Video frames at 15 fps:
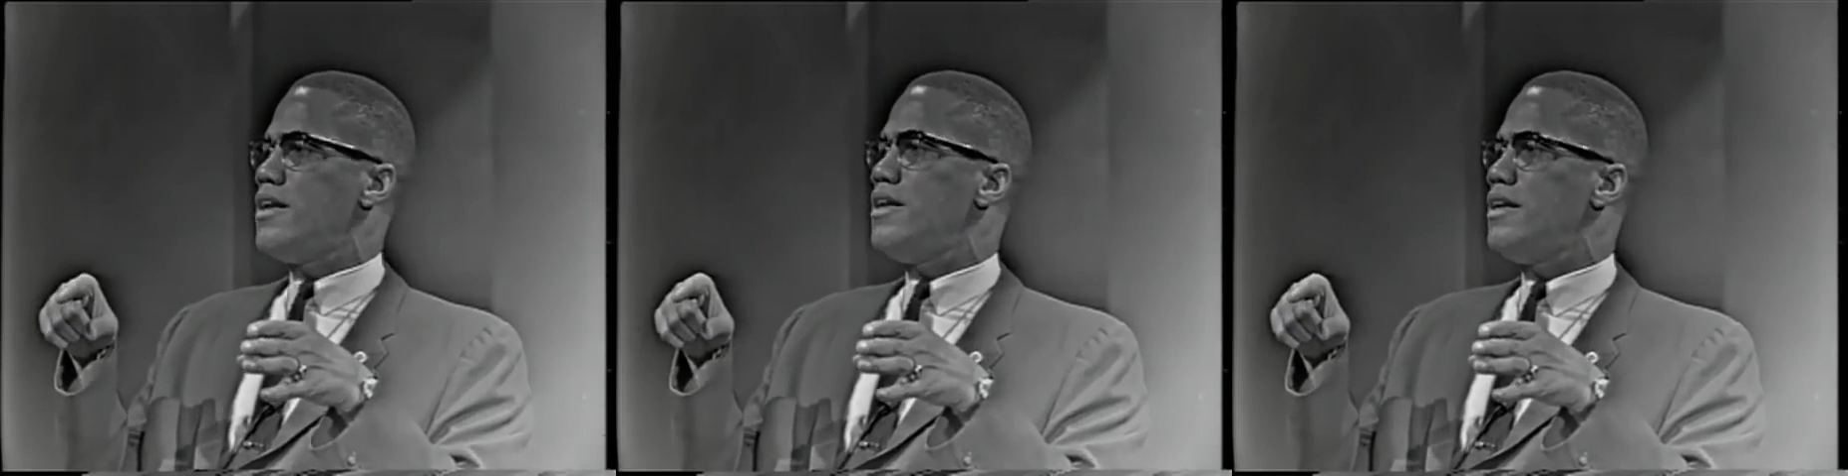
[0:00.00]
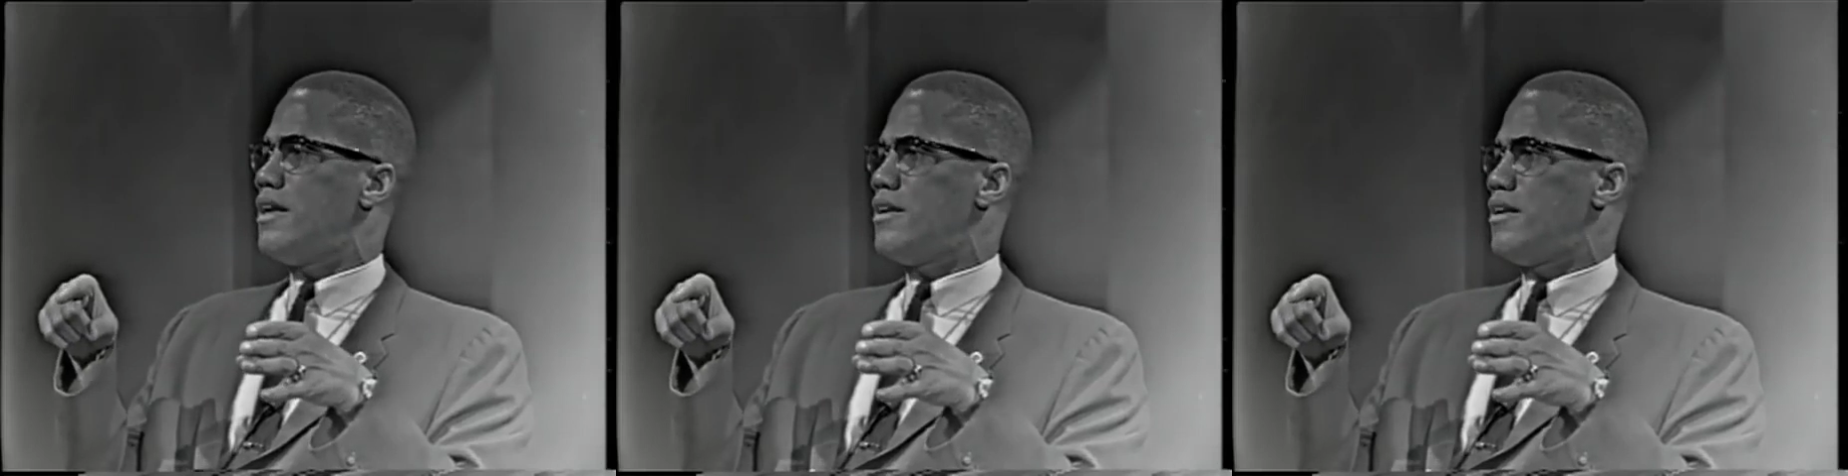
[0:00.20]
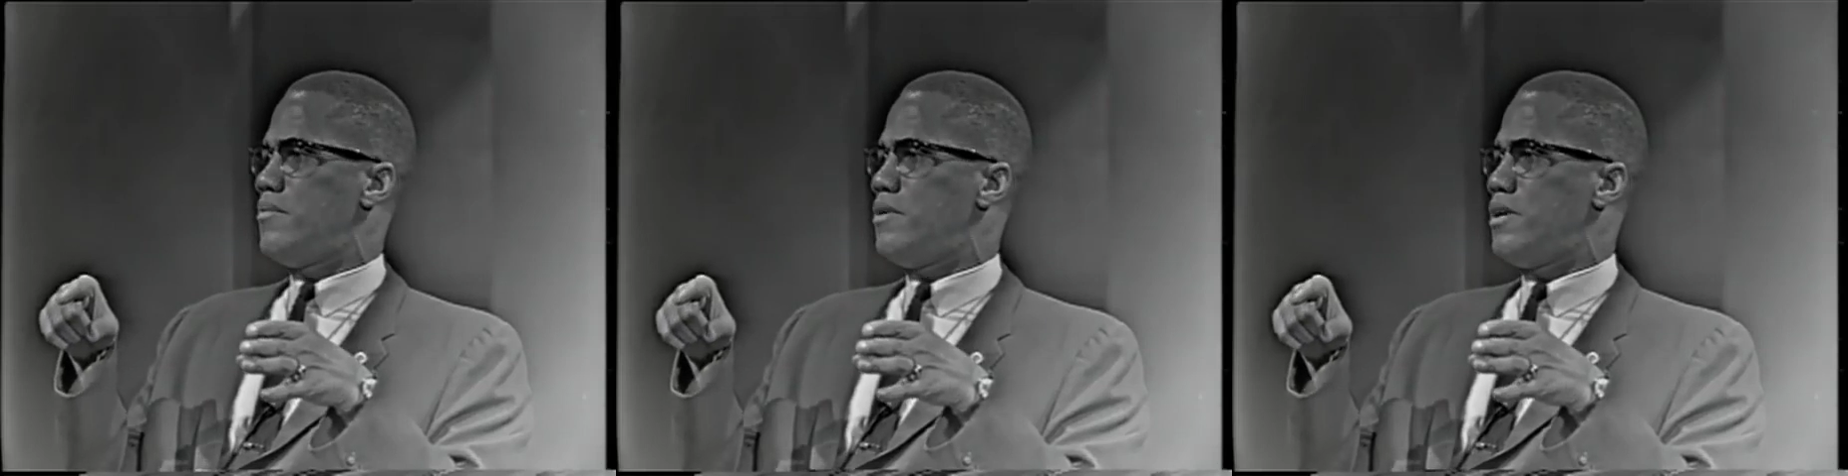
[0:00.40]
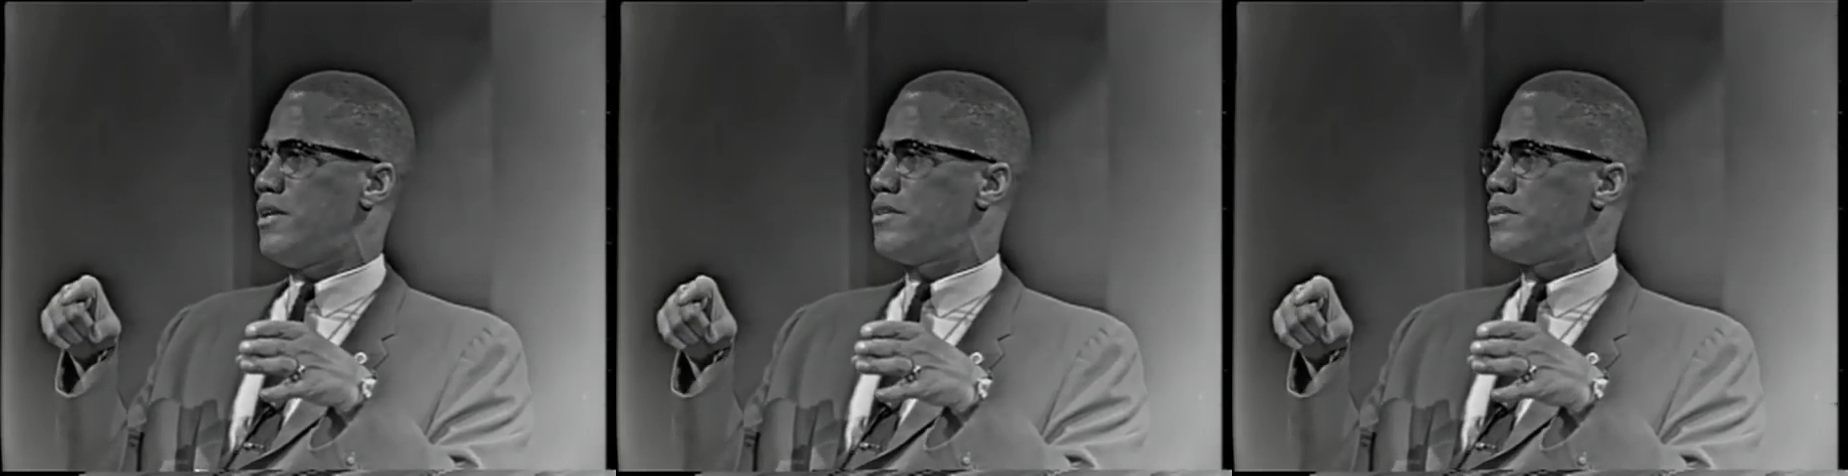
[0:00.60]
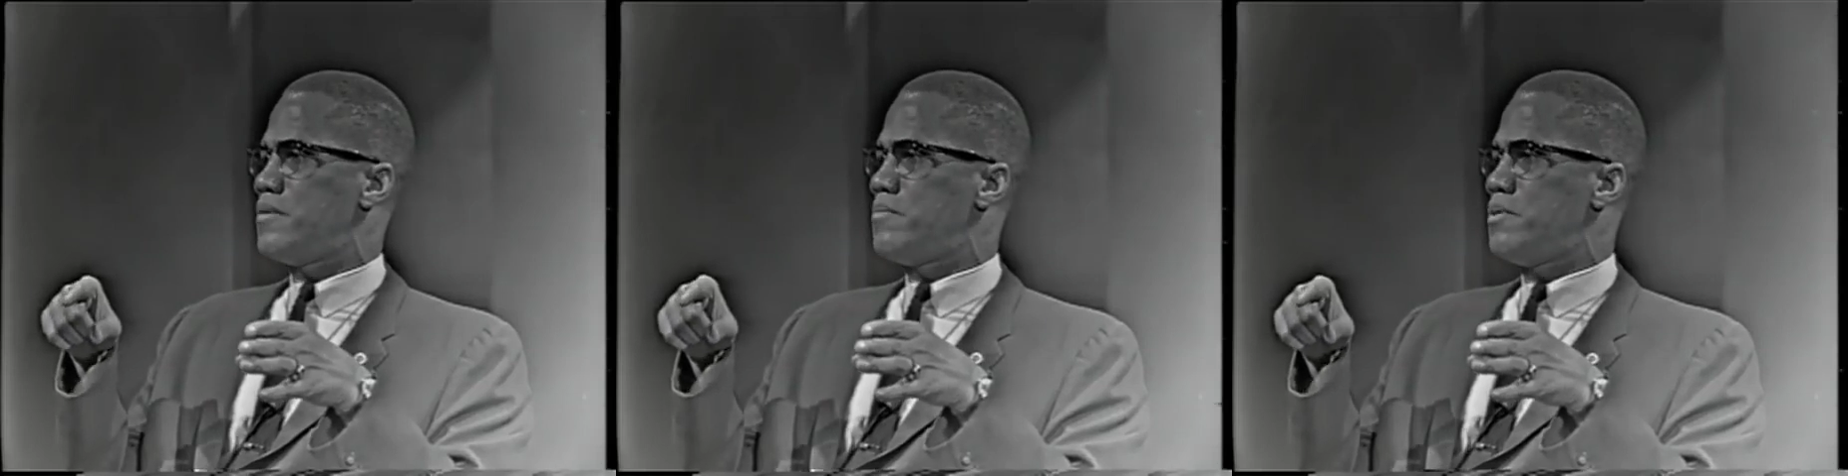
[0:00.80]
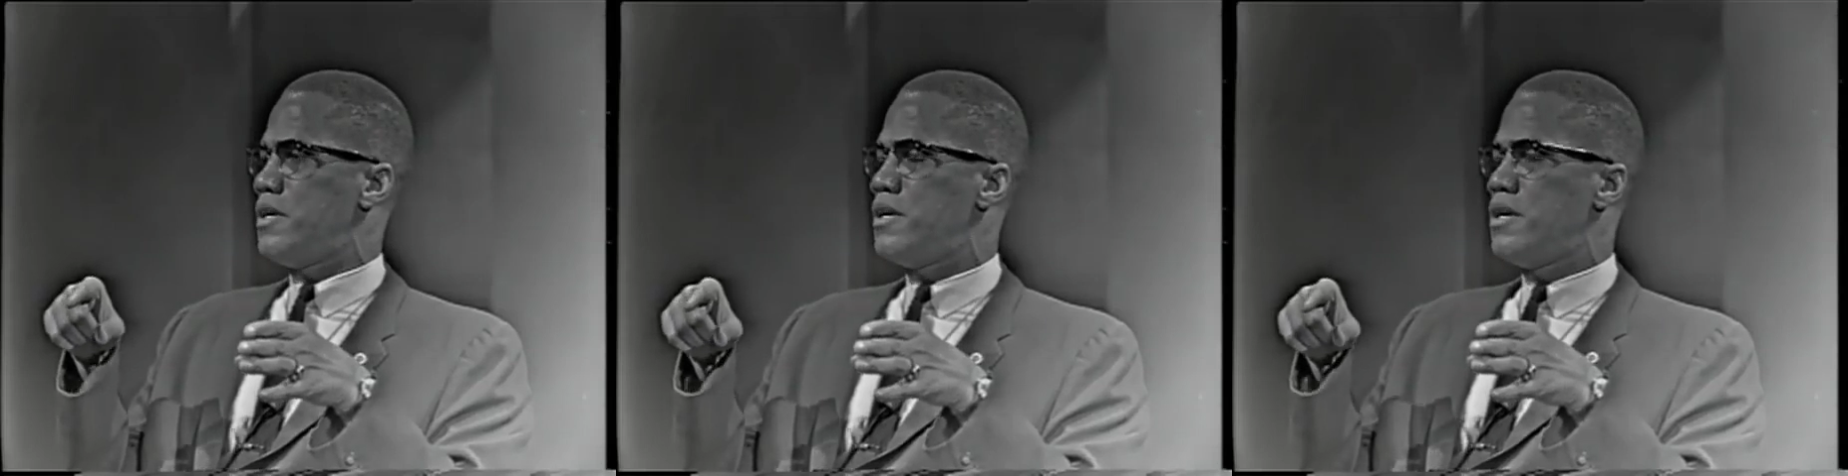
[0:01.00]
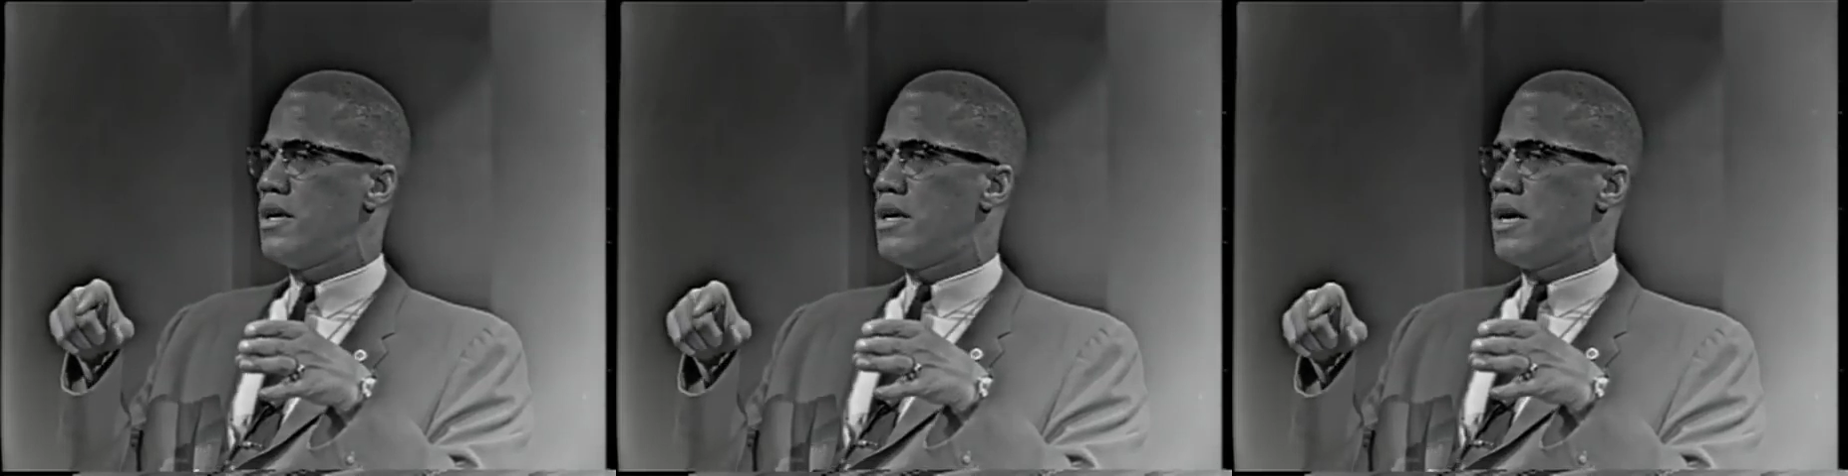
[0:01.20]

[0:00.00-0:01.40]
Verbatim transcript: in the NAACP.